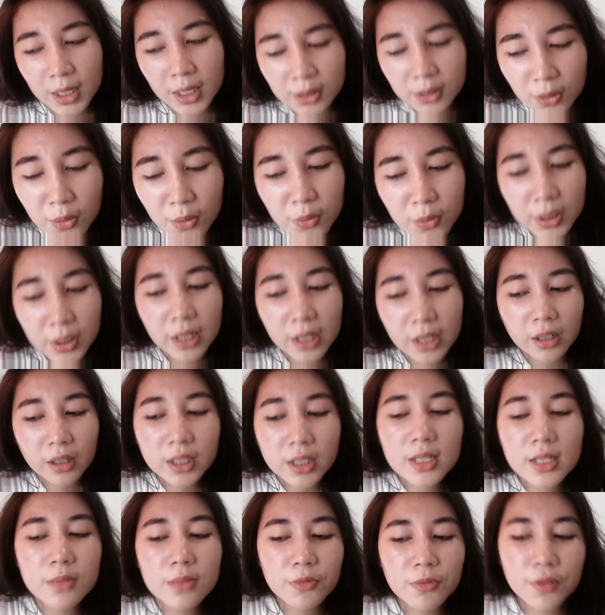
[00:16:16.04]
though there
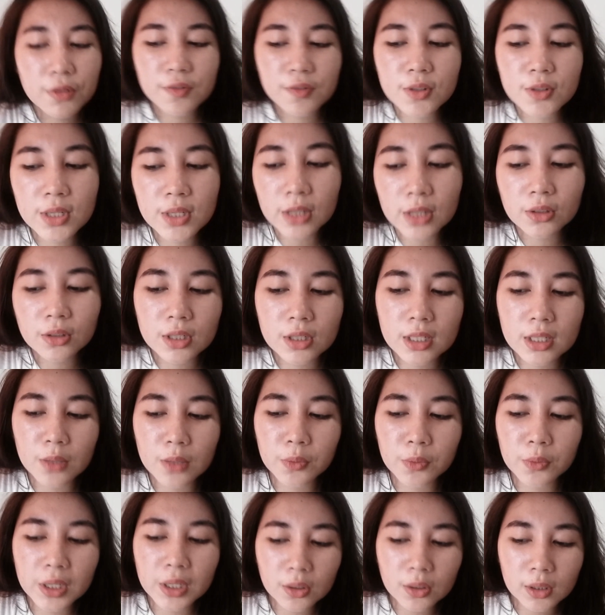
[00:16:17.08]
are some review centers
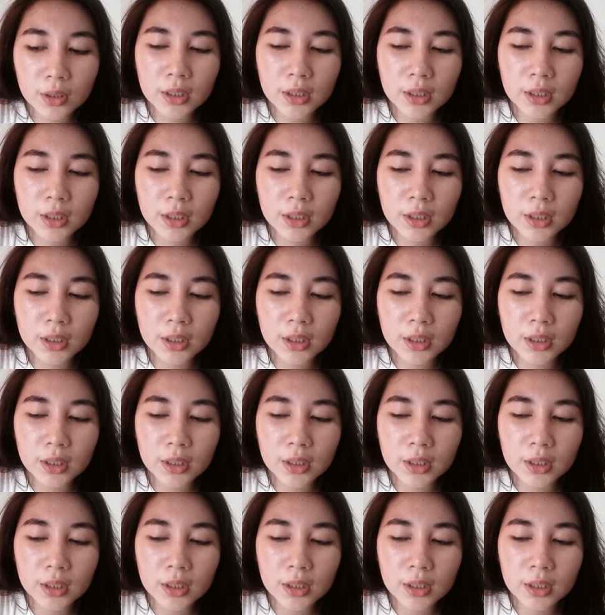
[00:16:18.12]
that